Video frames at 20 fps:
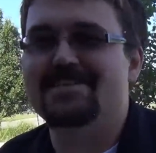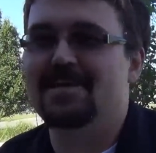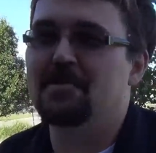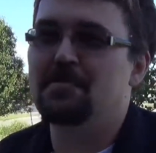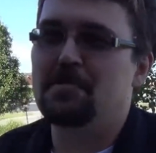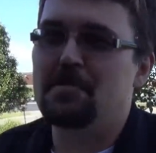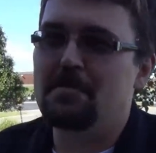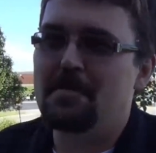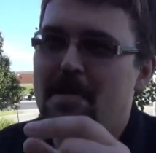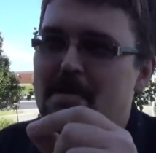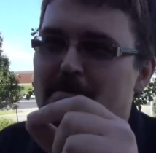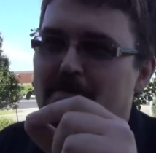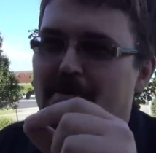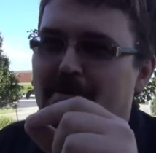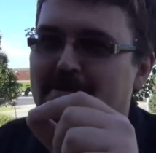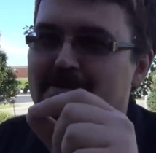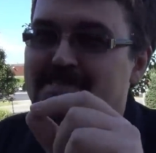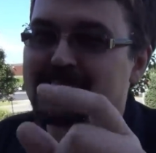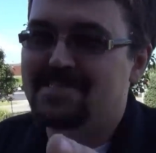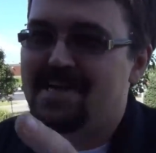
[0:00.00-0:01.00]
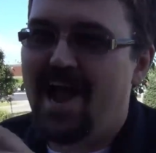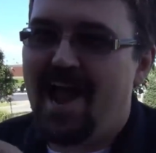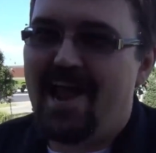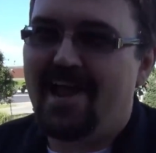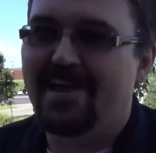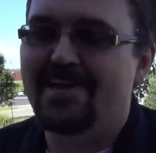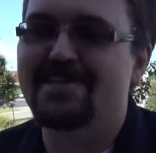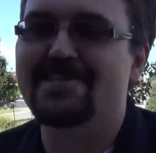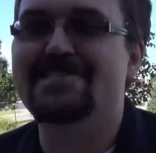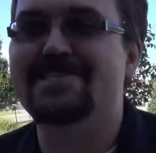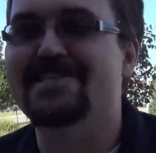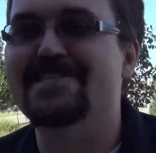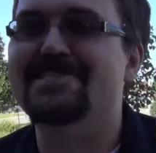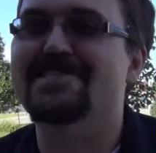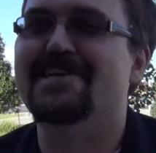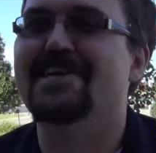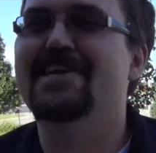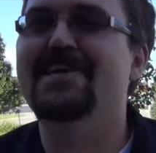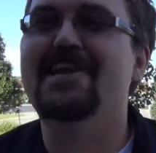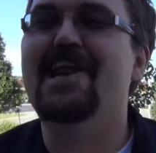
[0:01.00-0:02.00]
And remember, science
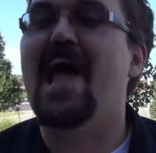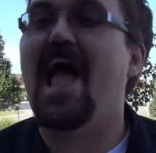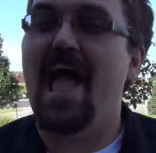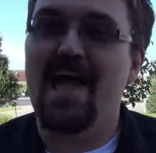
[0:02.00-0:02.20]
is in